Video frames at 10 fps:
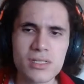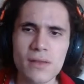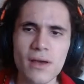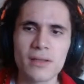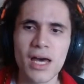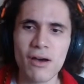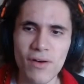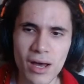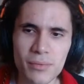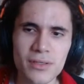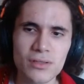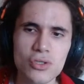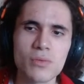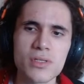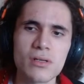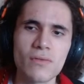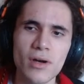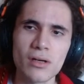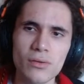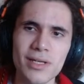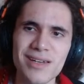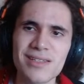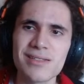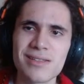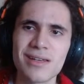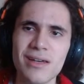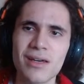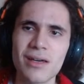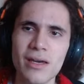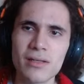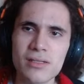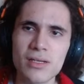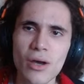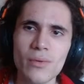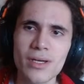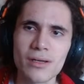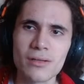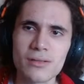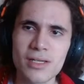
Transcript: thing that could have happened to Shuma Valkyrie is getting